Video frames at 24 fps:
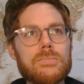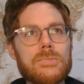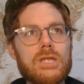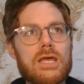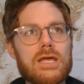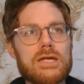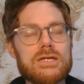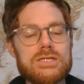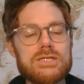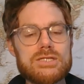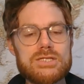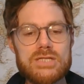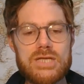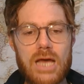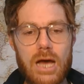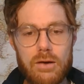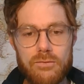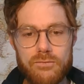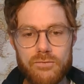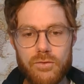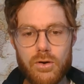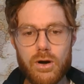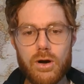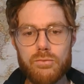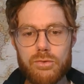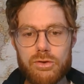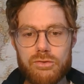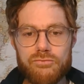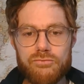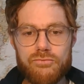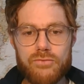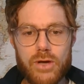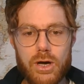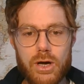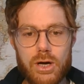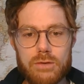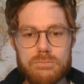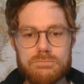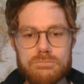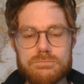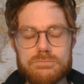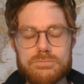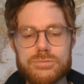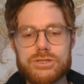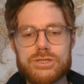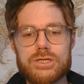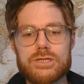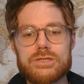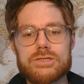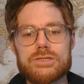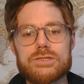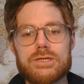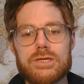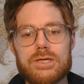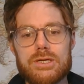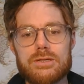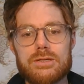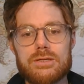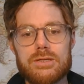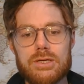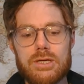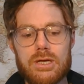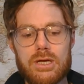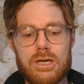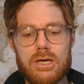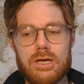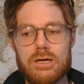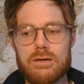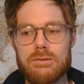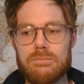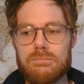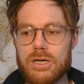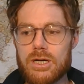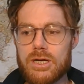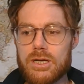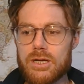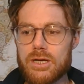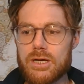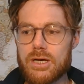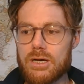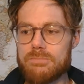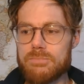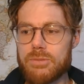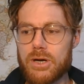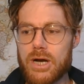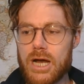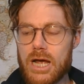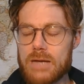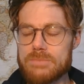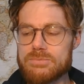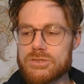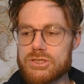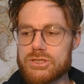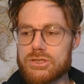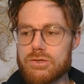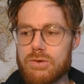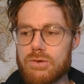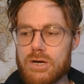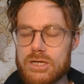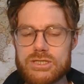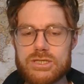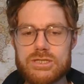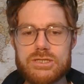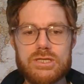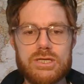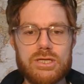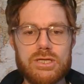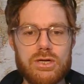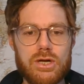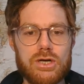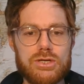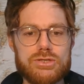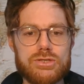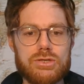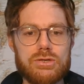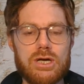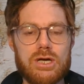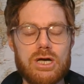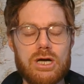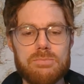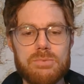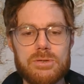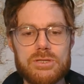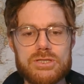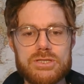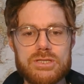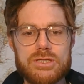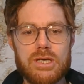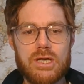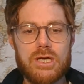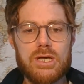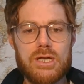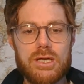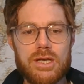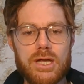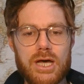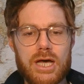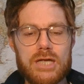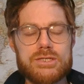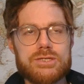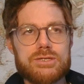and to see how far we've come since then. But perhaps these questions can also help us not